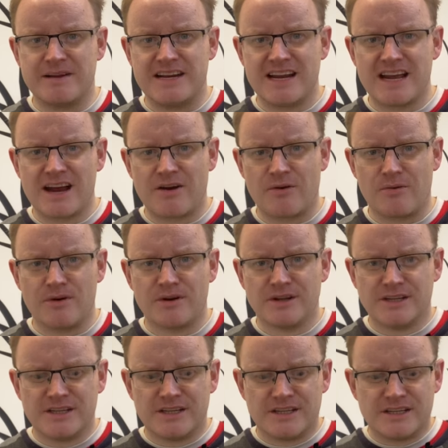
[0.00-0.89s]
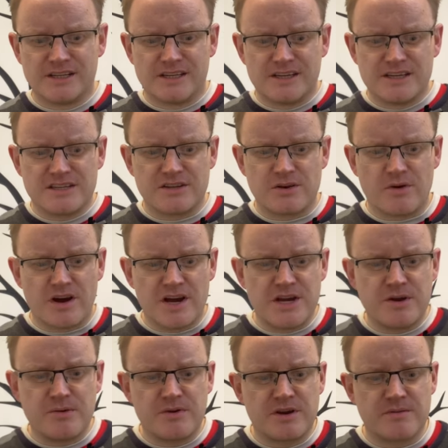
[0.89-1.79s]
me now. So are
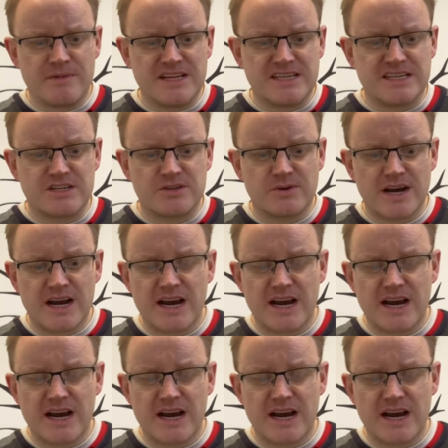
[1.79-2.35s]
you committed to a